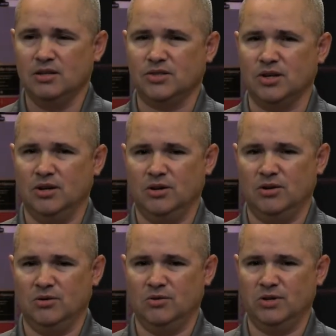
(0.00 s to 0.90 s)

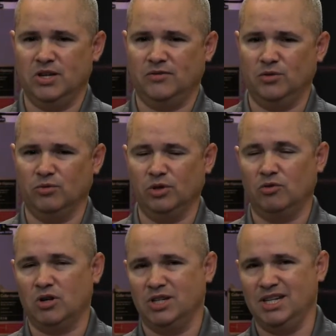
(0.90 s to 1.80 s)
So if you
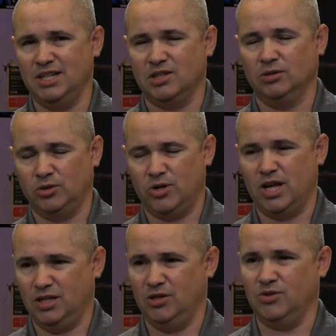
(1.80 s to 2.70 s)
really need to learn how
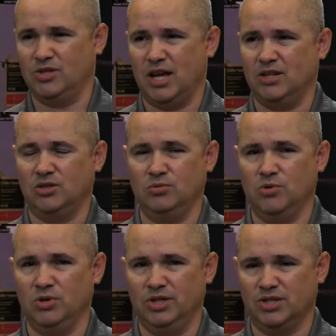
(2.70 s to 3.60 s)
to use that
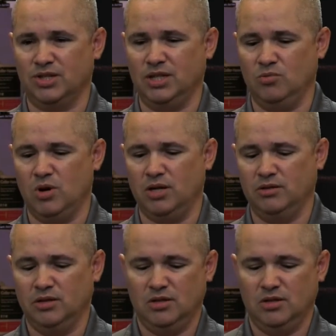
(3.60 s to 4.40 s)
tool and see what